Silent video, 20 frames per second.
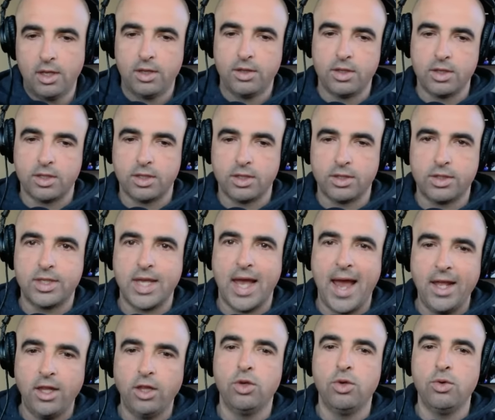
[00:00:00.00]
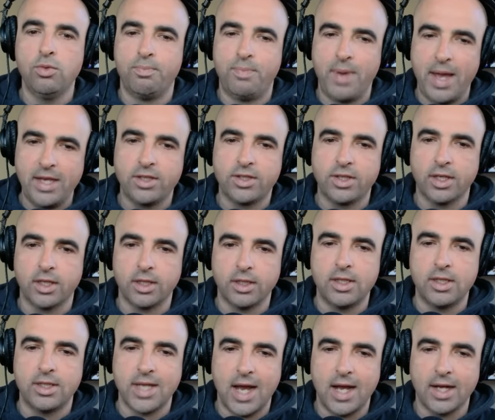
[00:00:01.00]
This is Ty Lue
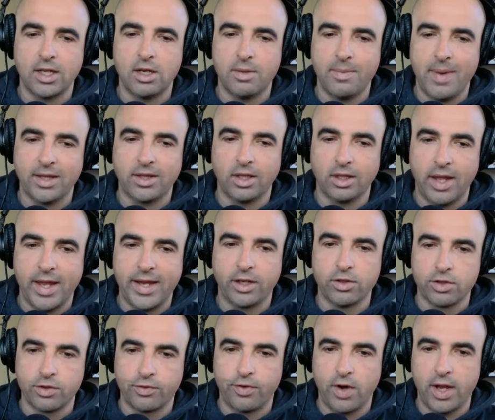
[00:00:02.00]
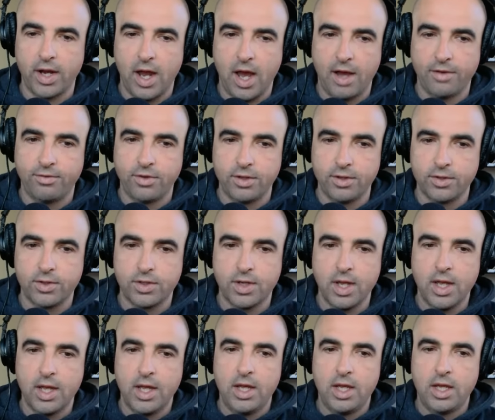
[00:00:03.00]
basically talking about the Lakers front office.
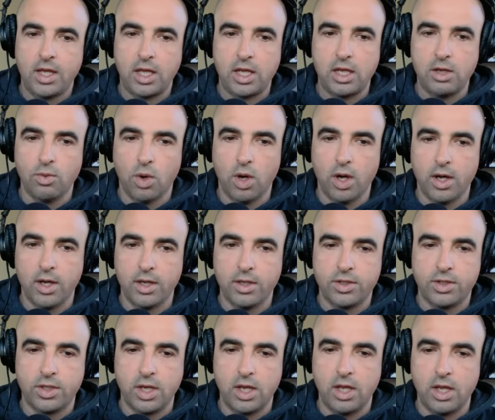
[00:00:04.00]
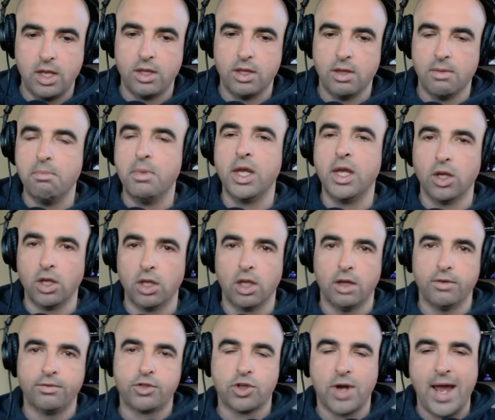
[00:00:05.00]
He was in the middle
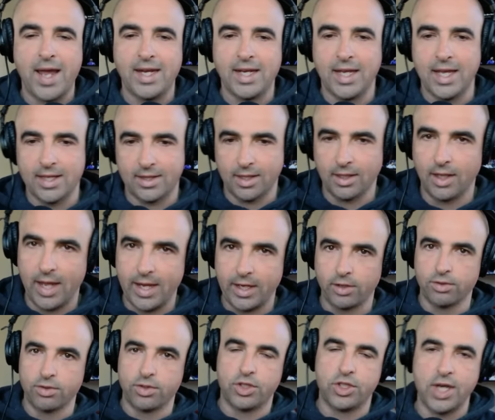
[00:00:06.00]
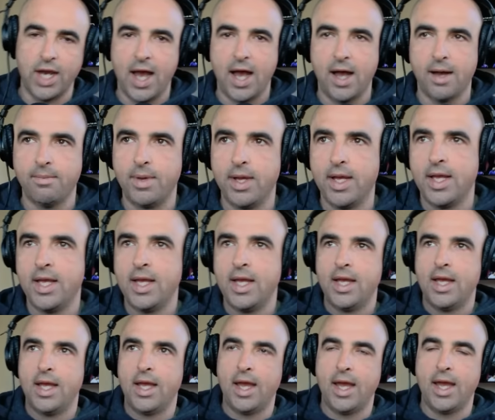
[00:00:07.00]
of trying to get the Lakers job.
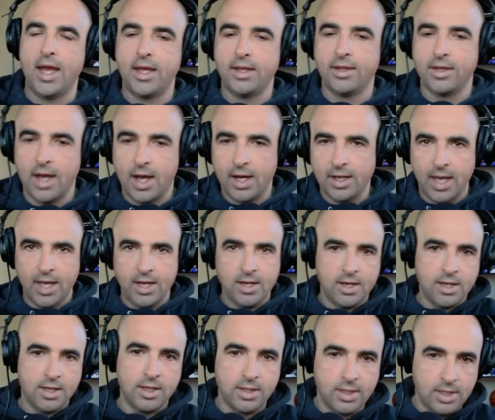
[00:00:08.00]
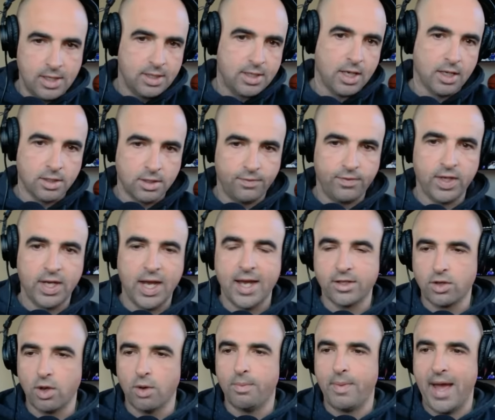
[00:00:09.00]
And I'll get into the details if you
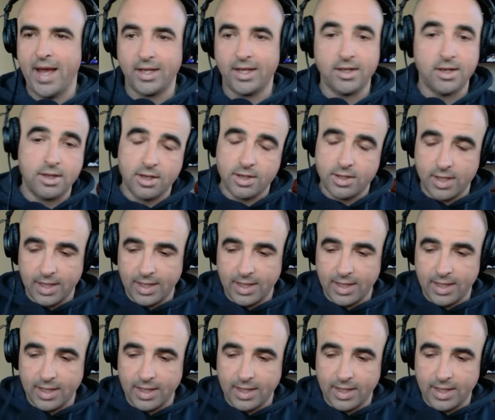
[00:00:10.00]
guys go back into this.